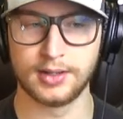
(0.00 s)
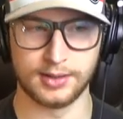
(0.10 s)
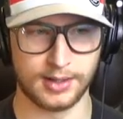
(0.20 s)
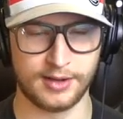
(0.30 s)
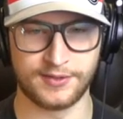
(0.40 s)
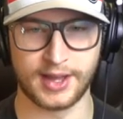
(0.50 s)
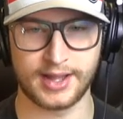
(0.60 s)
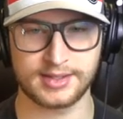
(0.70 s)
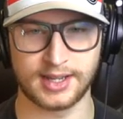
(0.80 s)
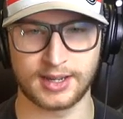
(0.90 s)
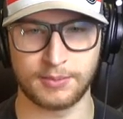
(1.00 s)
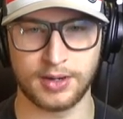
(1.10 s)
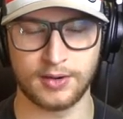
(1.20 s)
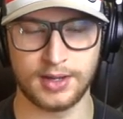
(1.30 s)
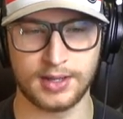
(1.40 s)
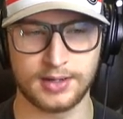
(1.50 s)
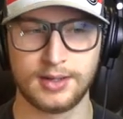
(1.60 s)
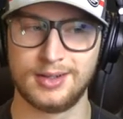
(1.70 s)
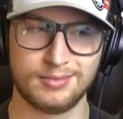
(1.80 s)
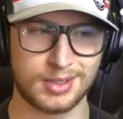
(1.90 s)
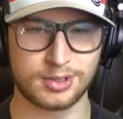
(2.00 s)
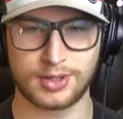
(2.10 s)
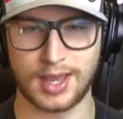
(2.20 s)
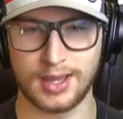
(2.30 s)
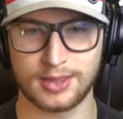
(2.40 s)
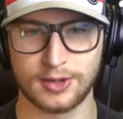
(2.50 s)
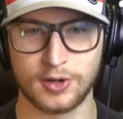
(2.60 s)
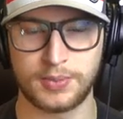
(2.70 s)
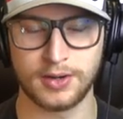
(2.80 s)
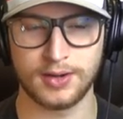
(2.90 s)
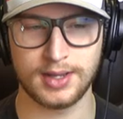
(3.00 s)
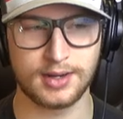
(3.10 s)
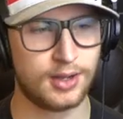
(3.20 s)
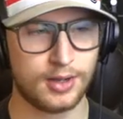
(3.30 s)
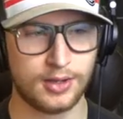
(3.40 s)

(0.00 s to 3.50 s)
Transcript: Love that. Second period. That's okay. Third period.